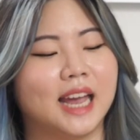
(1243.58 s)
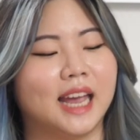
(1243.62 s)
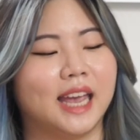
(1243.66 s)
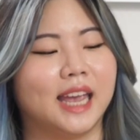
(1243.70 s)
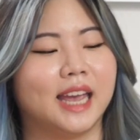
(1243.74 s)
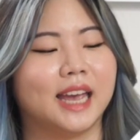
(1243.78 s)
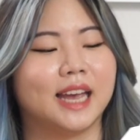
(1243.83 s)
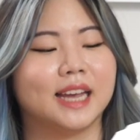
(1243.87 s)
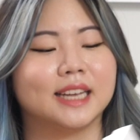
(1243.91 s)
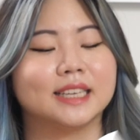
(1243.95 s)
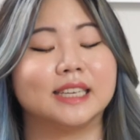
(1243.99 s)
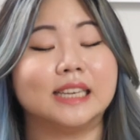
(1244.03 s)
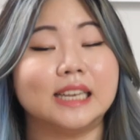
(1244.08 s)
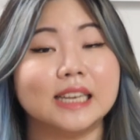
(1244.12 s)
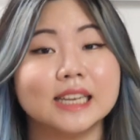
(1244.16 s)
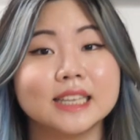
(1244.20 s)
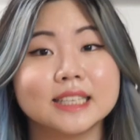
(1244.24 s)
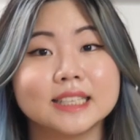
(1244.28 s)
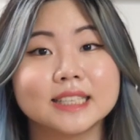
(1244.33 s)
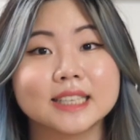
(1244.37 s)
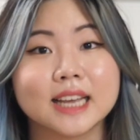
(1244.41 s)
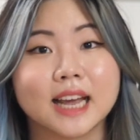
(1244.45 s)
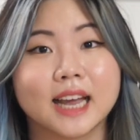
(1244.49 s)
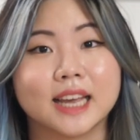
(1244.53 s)
And
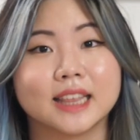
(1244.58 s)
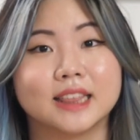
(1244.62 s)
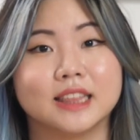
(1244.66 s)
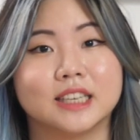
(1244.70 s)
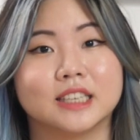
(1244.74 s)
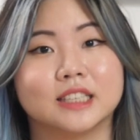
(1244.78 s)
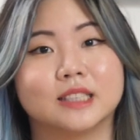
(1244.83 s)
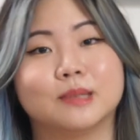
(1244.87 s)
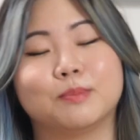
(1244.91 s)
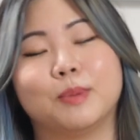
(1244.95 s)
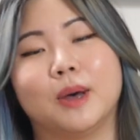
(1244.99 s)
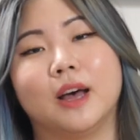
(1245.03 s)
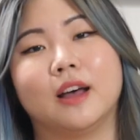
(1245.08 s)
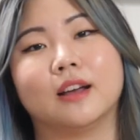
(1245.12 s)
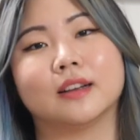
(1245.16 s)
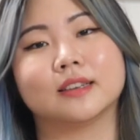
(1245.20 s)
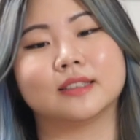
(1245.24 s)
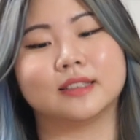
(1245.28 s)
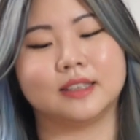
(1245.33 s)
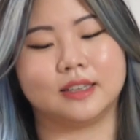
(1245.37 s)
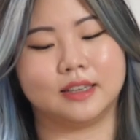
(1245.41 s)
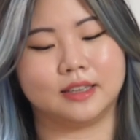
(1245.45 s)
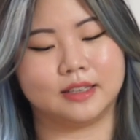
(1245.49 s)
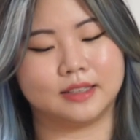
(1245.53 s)
inside this
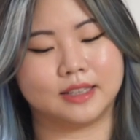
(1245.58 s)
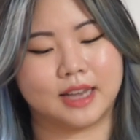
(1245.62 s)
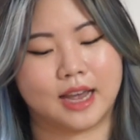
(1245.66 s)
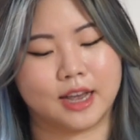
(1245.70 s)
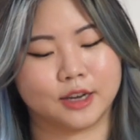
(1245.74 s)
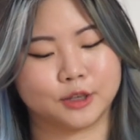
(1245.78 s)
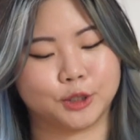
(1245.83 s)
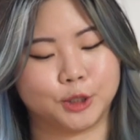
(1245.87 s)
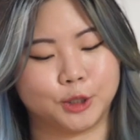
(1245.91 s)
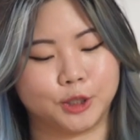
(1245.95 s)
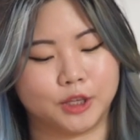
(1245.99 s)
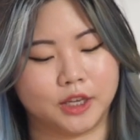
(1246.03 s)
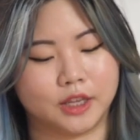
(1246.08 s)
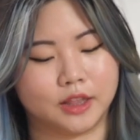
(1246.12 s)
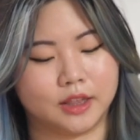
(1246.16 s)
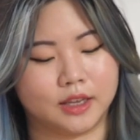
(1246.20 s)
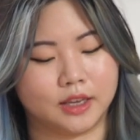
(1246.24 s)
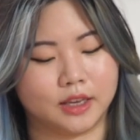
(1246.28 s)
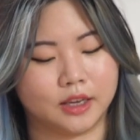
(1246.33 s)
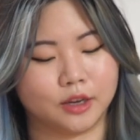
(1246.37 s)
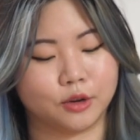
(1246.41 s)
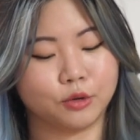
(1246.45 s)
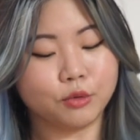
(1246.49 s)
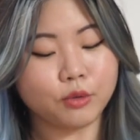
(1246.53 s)
box is actually
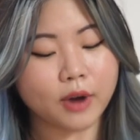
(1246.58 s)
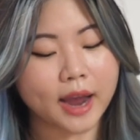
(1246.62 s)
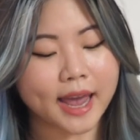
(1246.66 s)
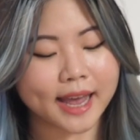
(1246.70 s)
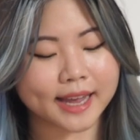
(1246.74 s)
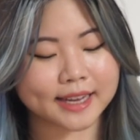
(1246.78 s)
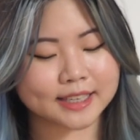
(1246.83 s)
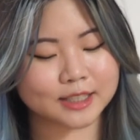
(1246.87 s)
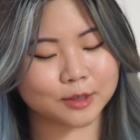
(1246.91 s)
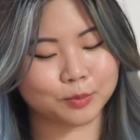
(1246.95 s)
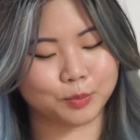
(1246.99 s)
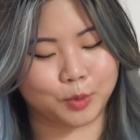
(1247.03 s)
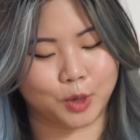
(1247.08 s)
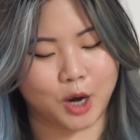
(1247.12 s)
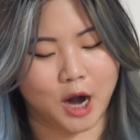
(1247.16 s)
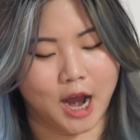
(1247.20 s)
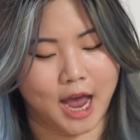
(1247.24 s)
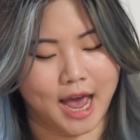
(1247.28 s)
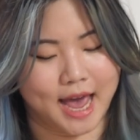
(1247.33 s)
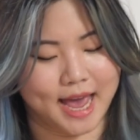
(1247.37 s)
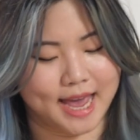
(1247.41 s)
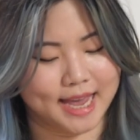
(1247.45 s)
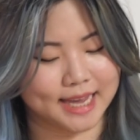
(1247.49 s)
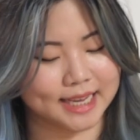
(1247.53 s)
the grand
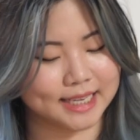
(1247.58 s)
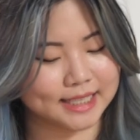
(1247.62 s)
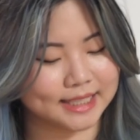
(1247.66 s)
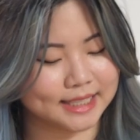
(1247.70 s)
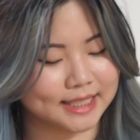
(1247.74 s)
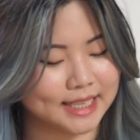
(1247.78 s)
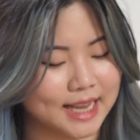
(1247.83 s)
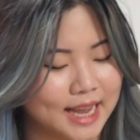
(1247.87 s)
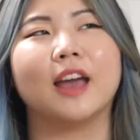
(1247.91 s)
prize.